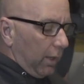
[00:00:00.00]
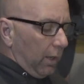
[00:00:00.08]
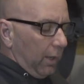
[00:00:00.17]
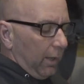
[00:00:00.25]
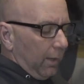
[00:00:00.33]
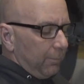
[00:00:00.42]

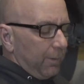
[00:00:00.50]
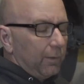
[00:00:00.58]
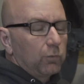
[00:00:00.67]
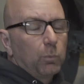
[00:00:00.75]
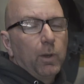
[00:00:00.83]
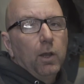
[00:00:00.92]

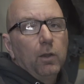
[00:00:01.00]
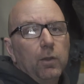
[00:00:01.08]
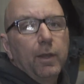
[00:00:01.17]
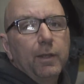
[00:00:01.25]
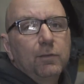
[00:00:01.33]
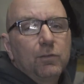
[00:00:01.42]
as well,
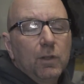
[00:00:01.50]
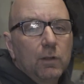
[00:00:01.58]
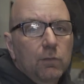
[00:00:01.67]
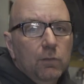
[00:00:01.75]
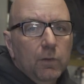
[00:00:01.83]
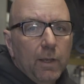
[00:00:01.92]
it
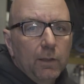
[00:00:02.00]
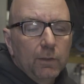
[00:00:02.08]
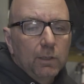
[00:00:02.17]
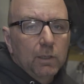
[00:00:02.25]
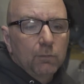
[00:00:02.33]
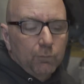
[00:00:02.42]
did
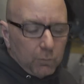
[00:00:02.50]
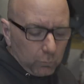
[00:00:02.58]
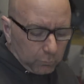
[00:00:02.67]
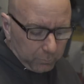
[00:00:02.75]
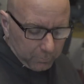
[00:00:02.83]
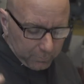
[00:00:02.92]
slightly
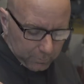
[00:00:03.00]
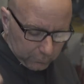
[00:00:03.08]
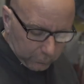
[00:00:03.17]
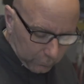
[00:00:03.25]
confuse me because